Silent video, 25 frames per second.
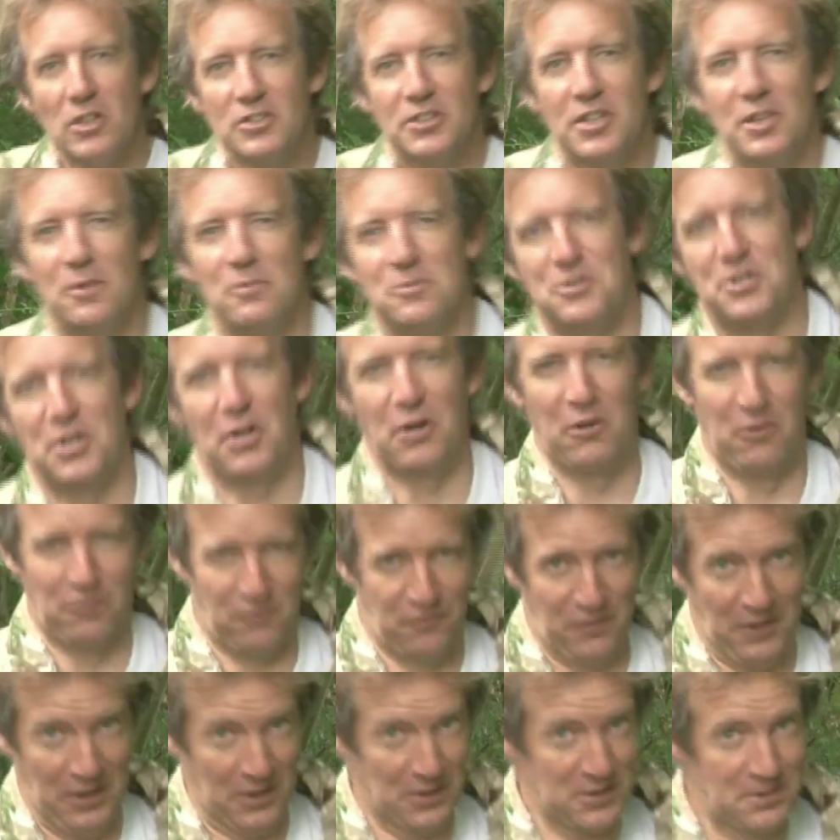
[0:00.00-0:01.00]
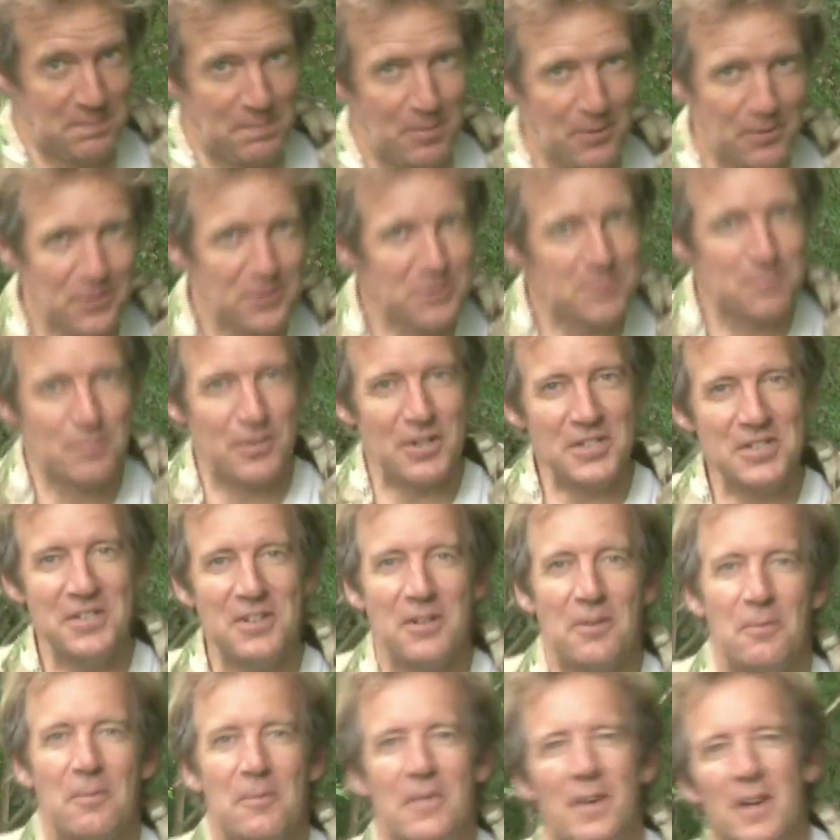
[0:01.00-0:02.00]
Welcome to Field Sports
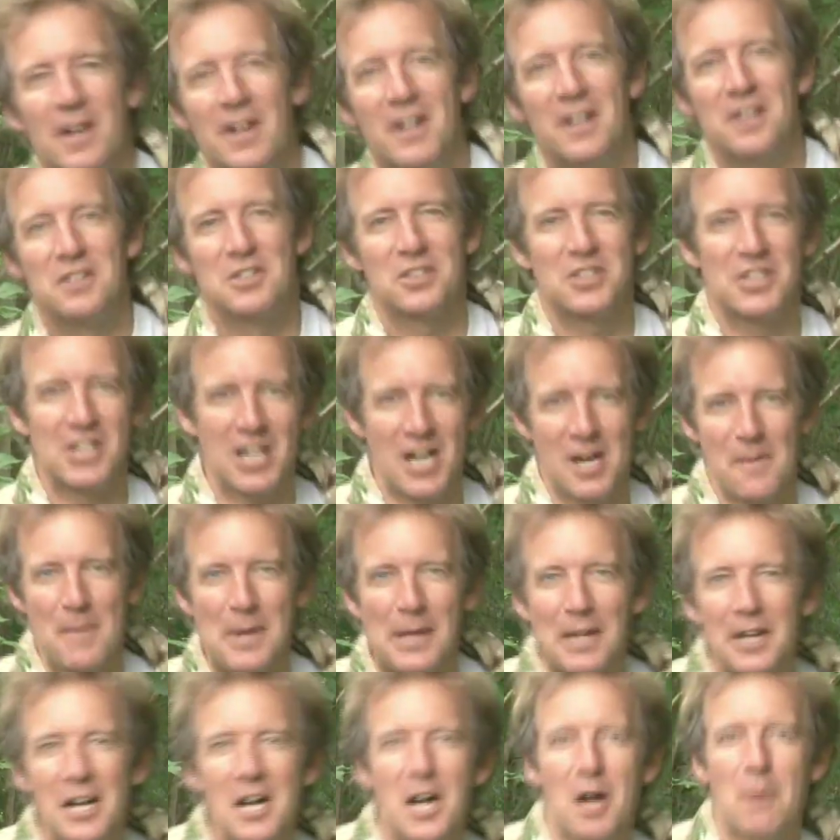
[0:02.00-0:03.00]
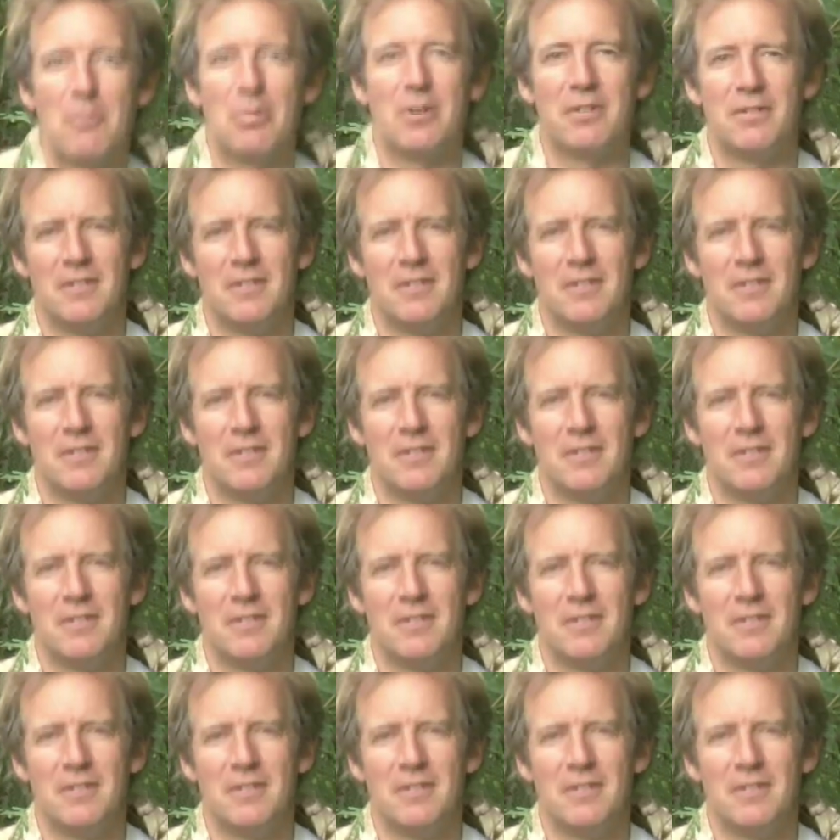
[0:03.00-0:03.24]
Britain. Coming up,